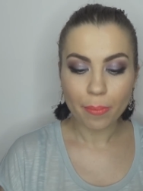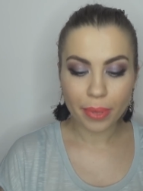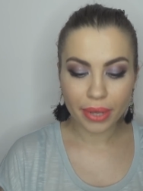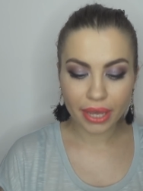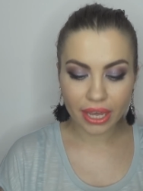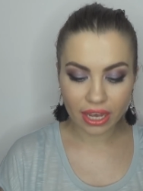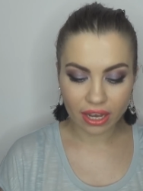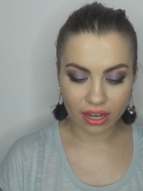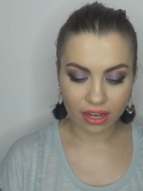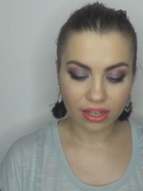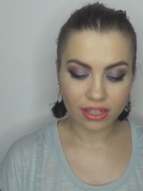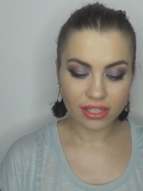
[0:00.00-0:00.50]

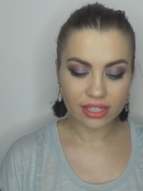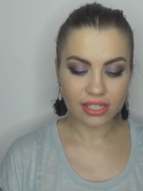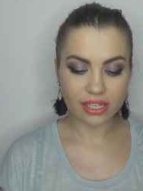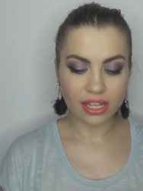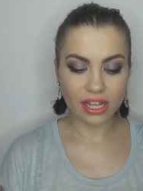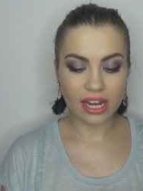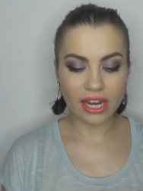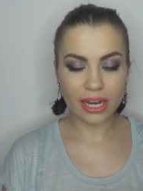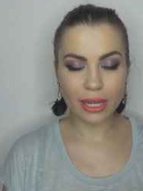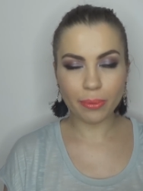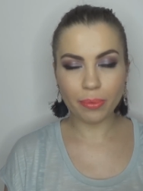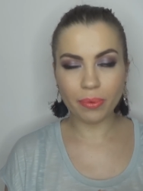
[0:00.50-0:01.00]
because
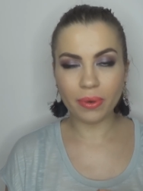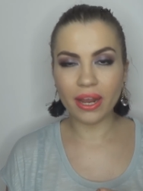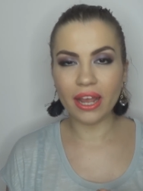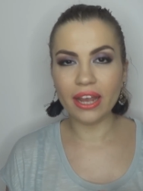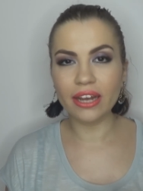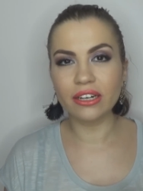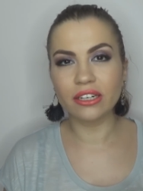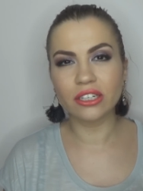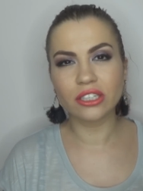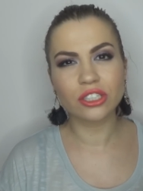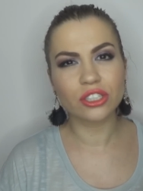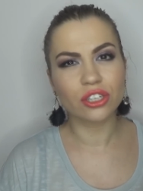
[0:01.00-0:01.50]
lip
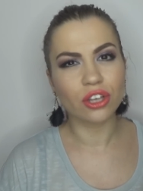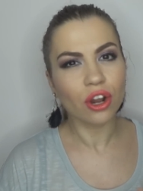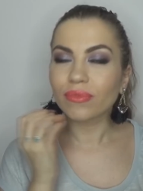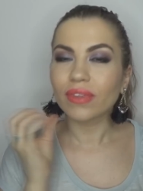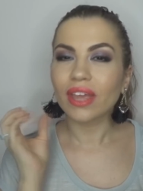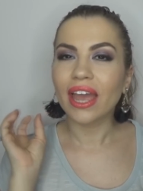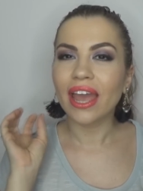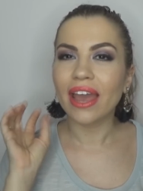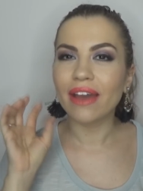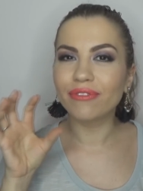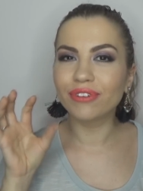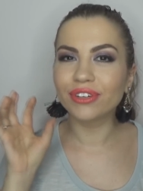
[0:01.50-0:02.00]
liners
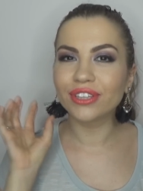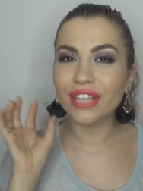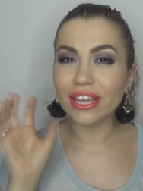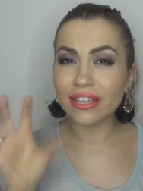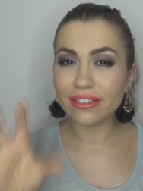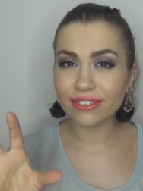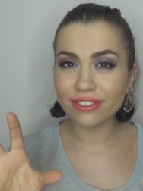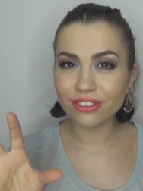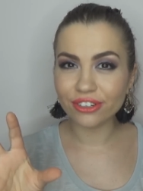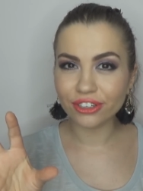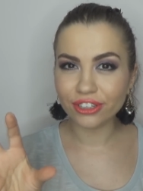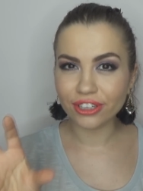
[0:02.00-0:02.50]
have a
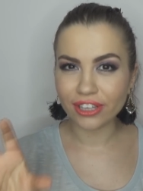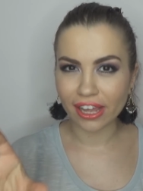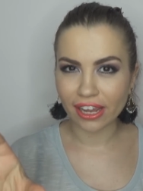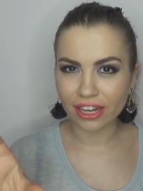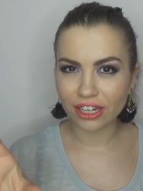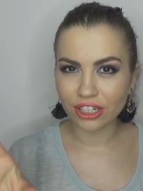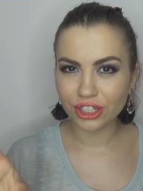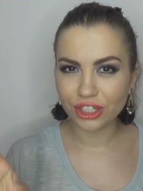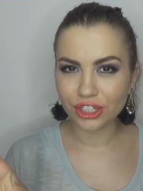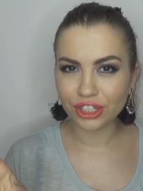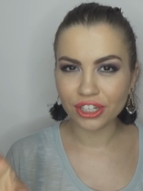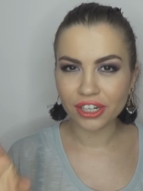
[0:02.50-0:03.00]
denser
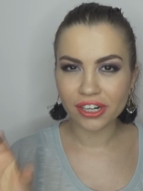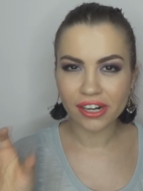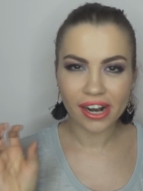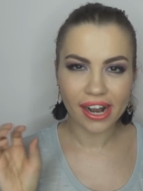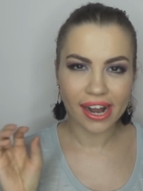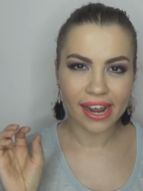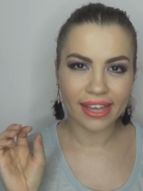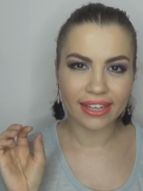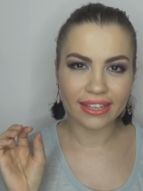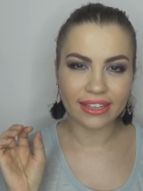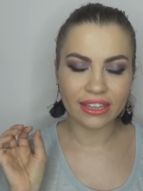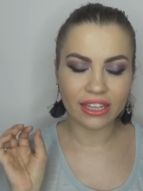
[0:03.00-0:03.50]
texture
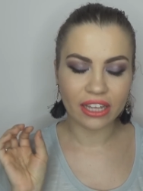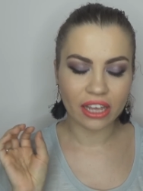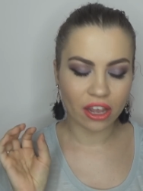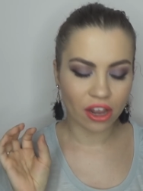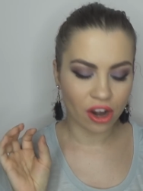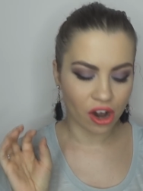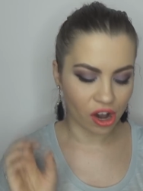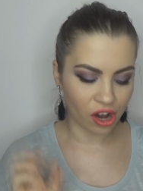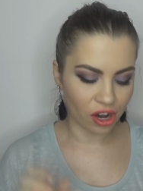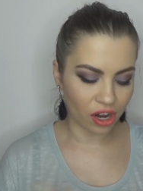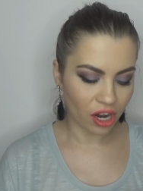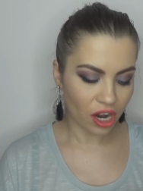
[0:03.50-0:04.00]
and they
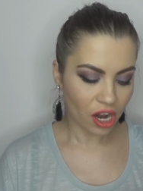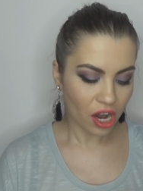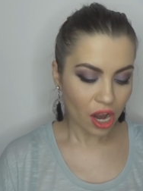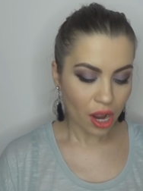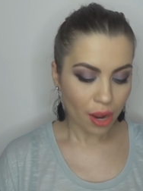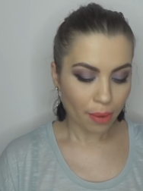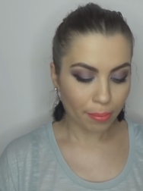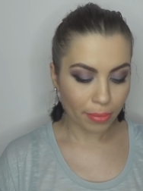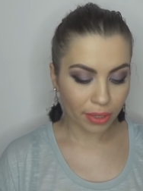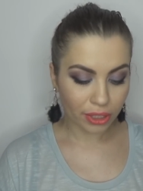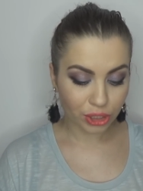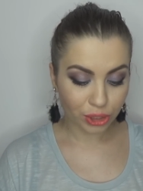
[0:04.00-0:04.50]
are
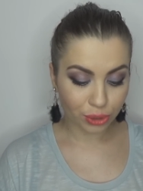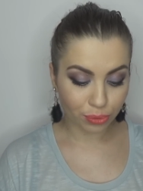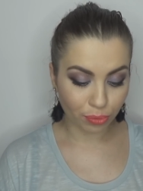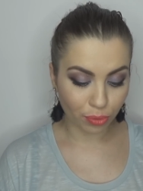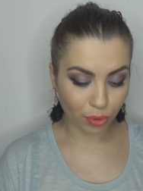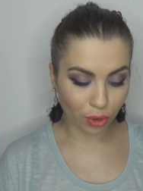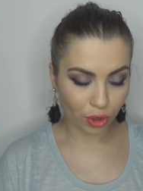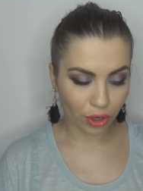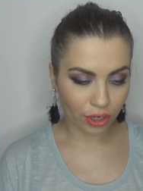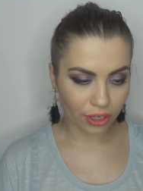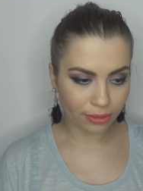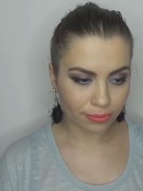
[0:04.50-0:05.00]
much
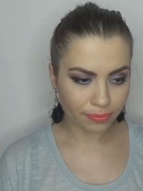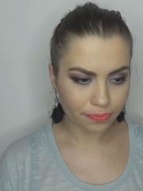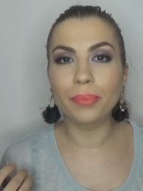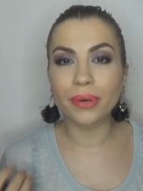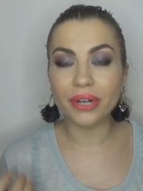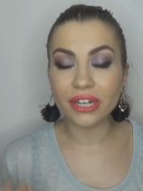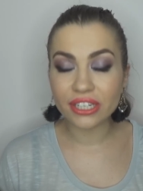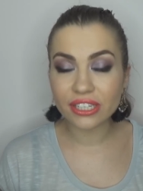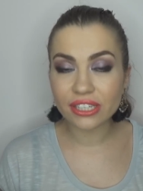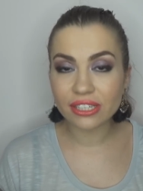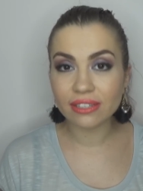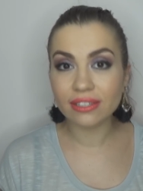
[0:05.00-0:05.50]
more
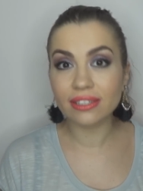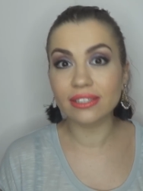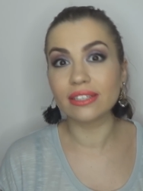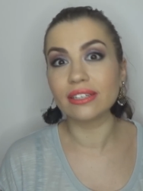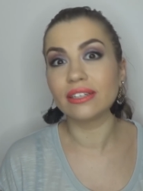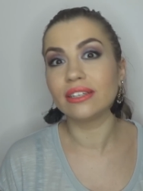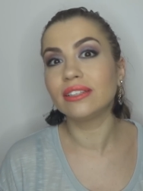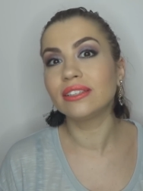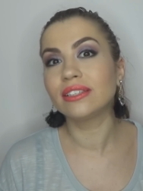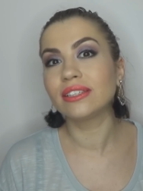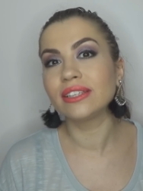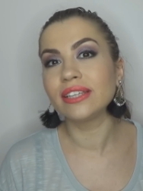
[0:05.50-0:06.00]

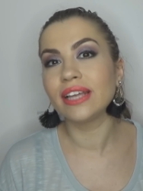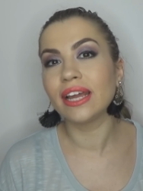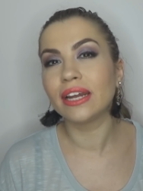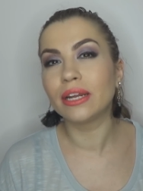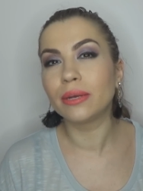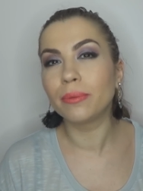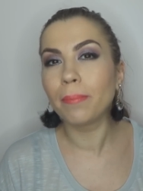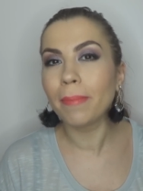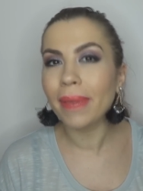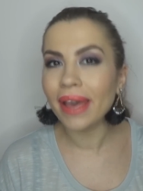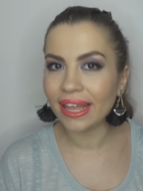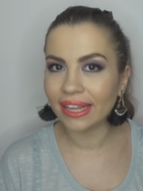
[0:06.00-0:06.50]
persistent than
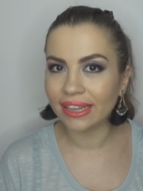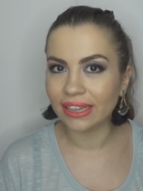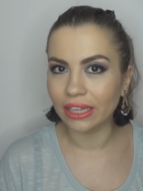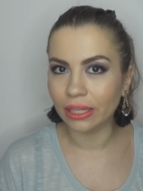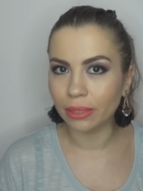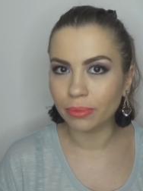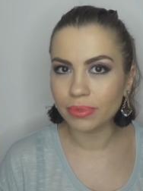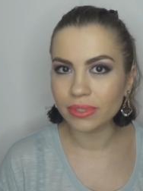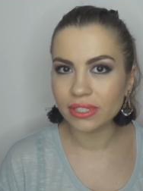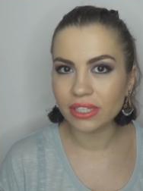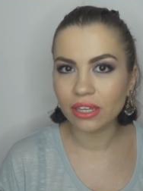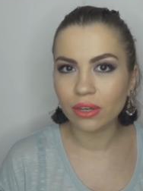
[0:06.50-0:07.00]
a matte
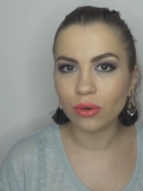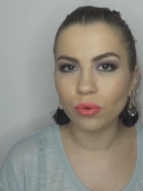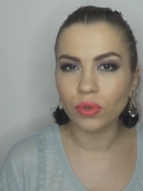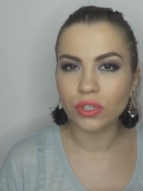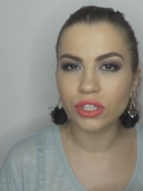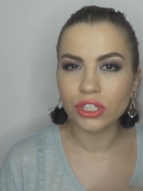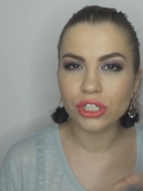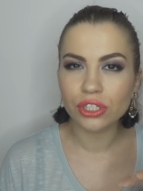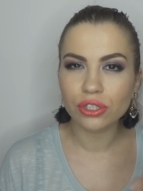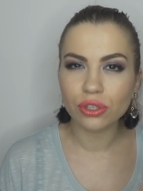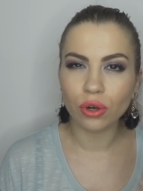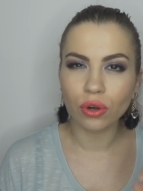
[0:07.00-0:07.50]
lipstick
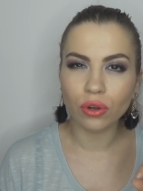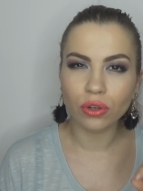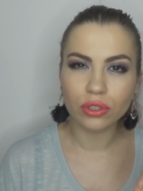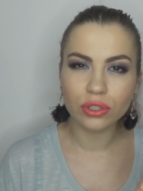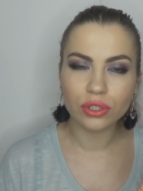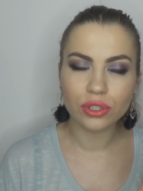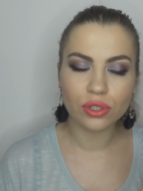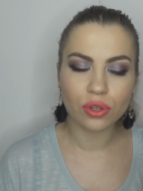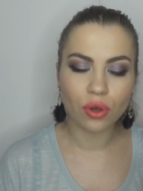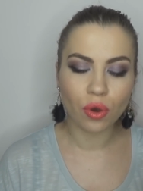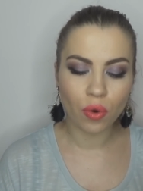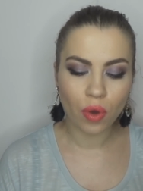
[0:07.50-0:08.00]
which is
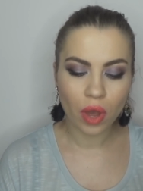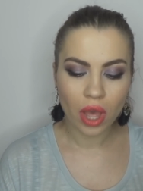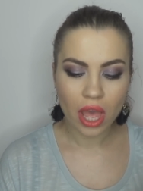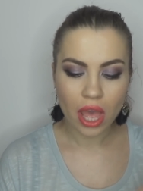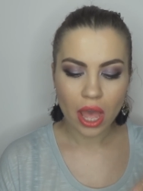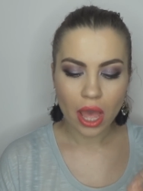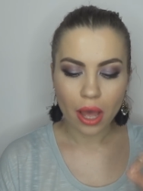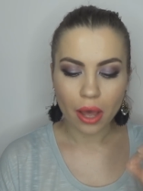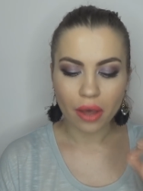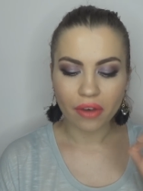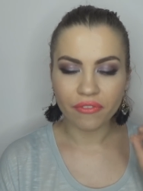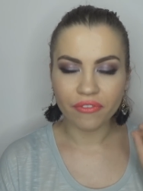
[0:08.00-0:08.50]
also
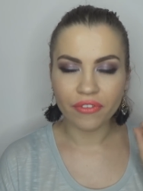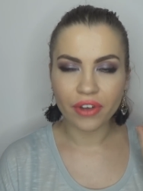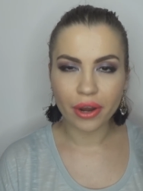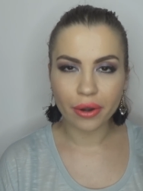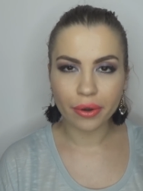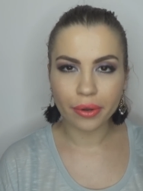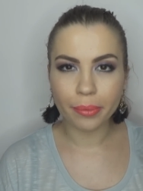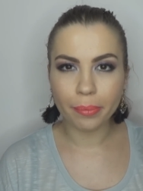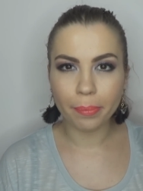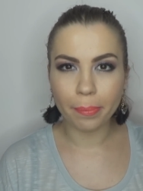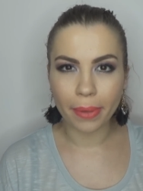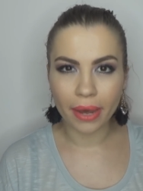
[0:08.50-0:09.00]

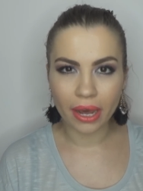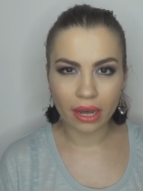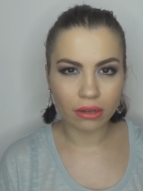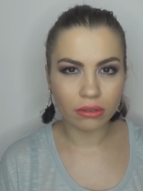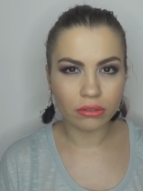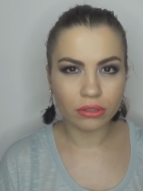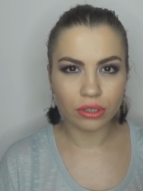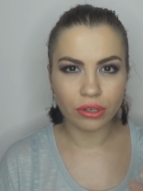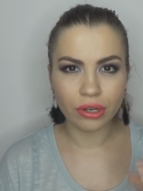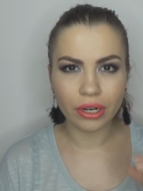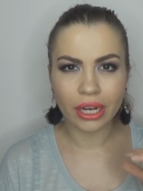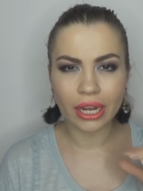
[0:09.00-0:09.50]
very
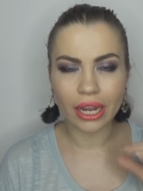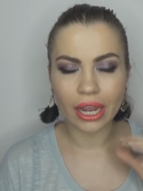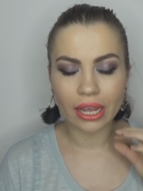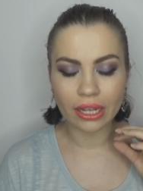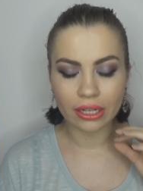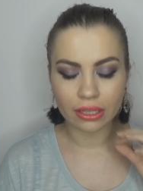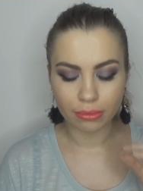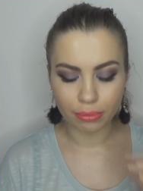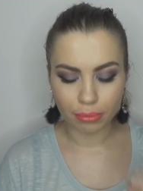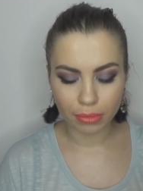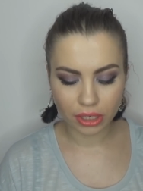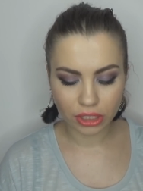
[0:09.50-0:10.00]
powdery
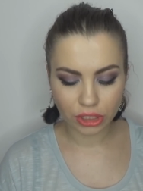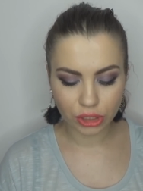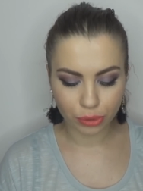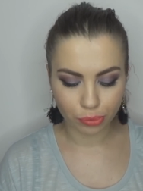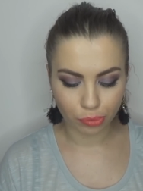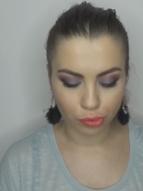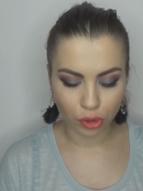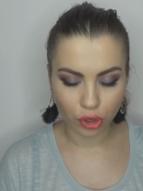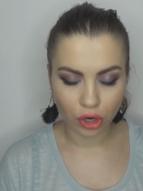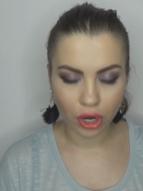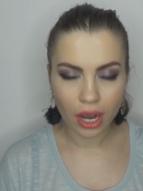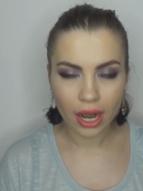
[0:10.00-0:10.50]
and much
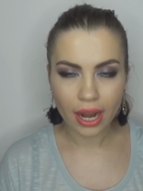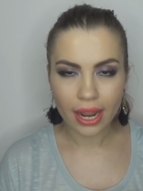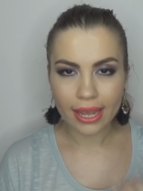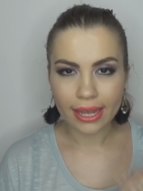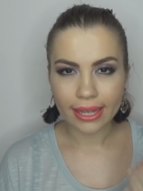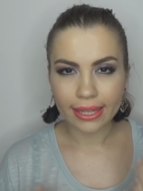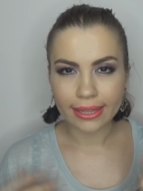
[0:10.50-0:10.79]
more